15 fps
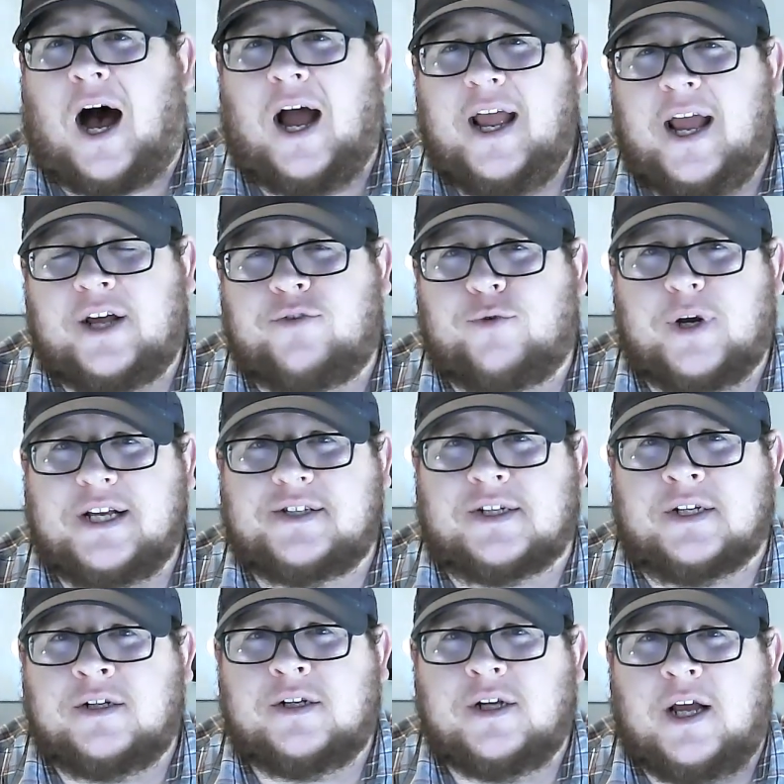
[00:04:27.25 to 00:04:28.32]
I had
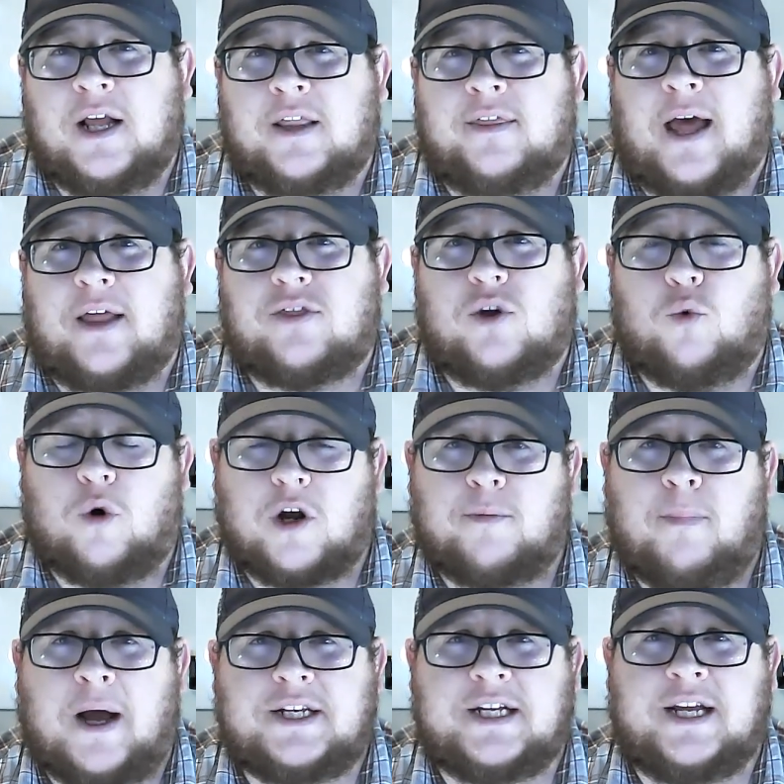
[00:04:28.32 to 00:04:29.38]
reasoned that the work
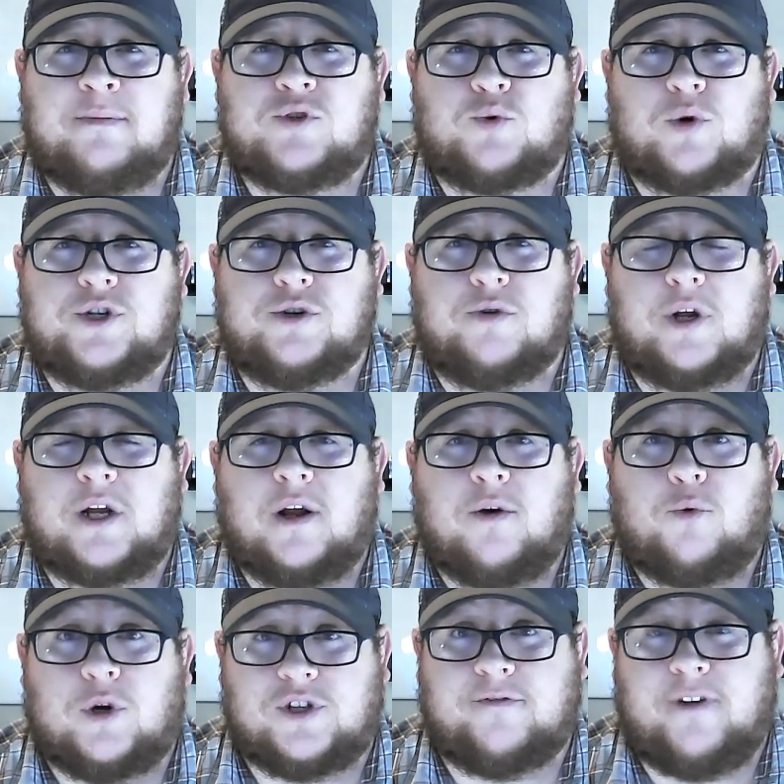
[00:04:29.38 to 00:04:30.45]
my teams were doing
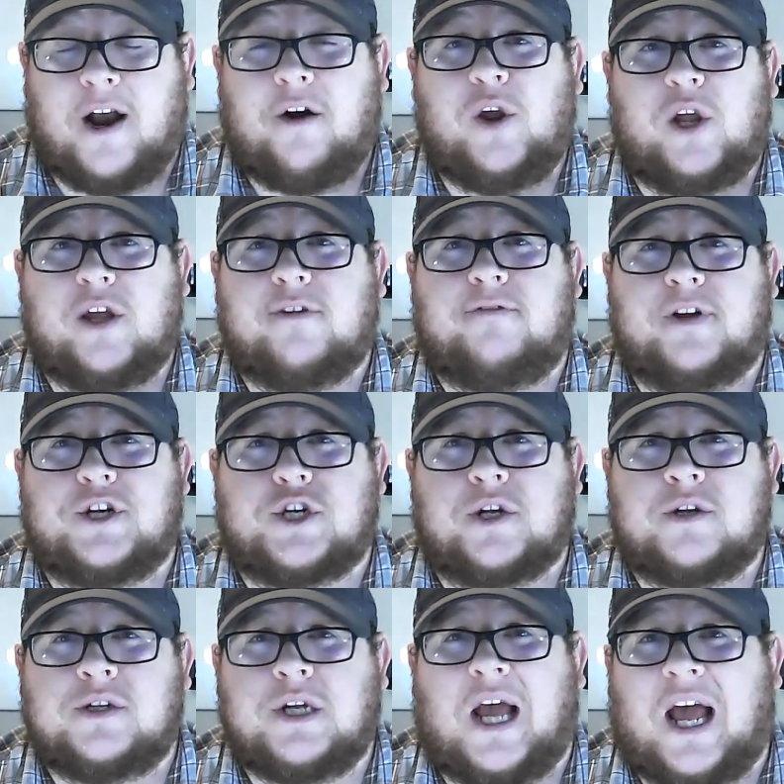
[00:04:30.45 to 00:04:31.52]
was very
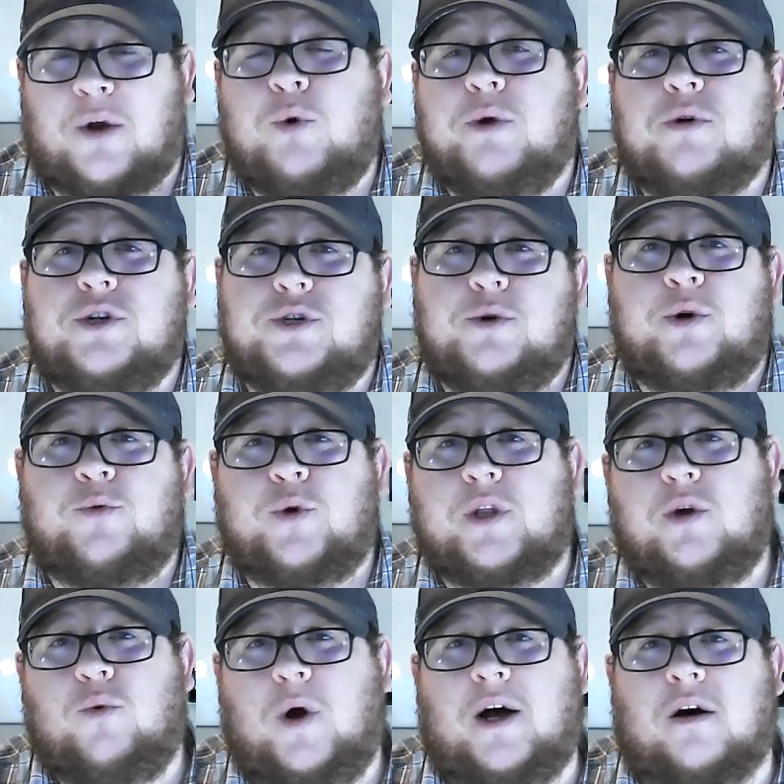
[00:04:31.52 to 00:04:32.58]
efficient, and we were doing
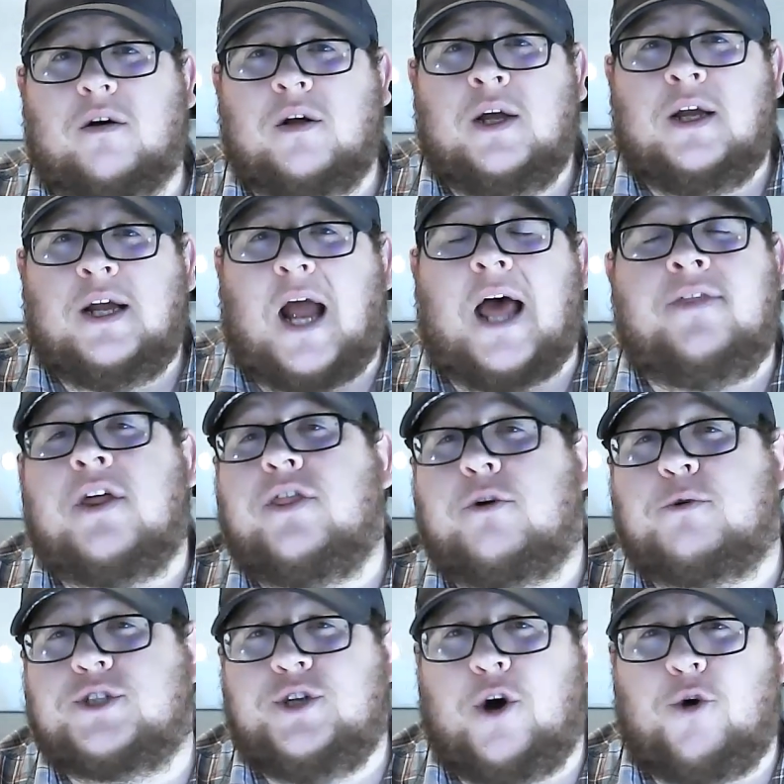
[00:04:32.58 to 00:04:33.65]
really well, and that there
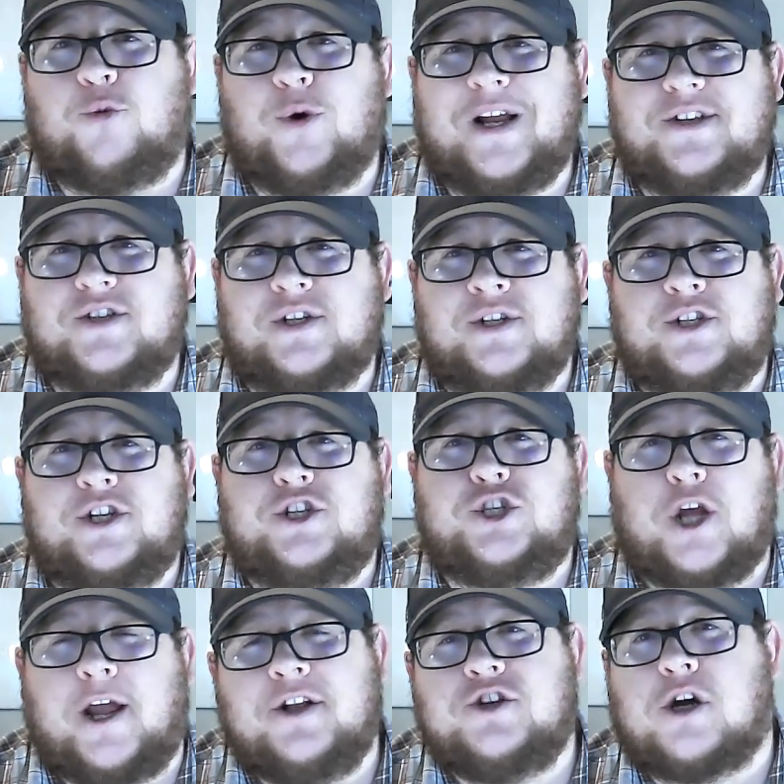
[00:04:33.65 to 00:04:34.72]
was no reason to
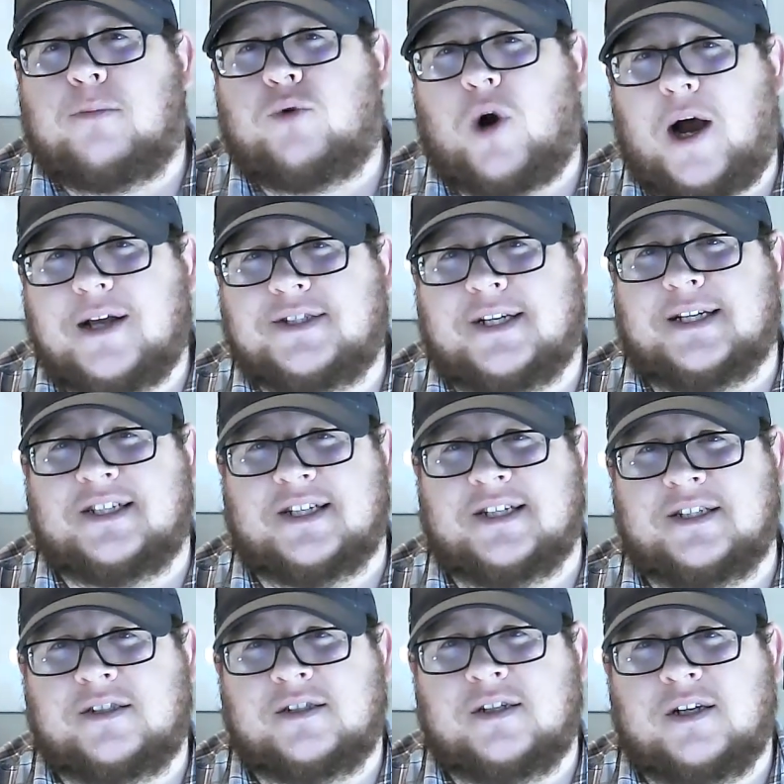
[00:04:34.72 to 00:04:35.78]
change our
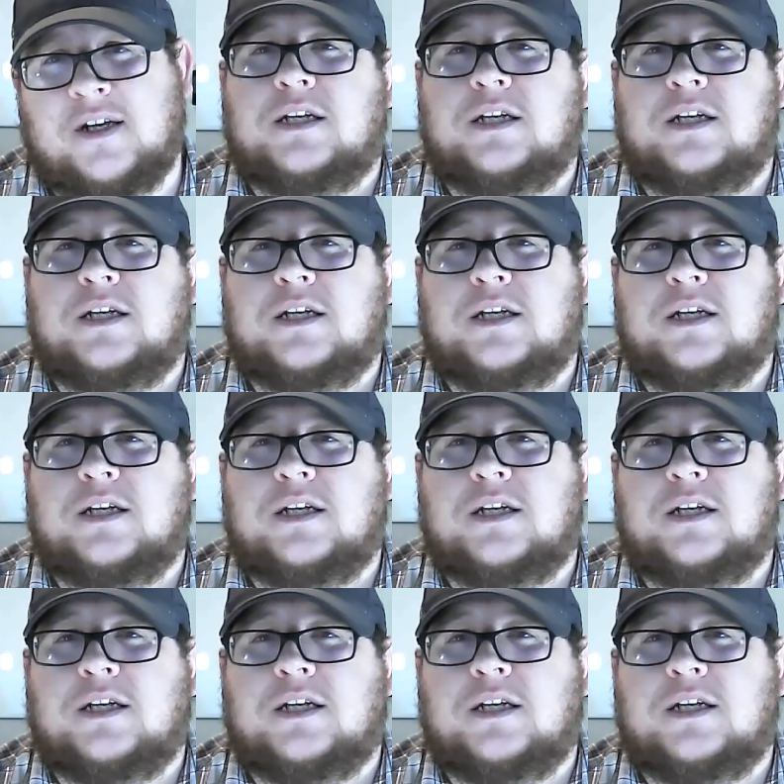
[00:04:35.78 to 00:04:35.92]
processes.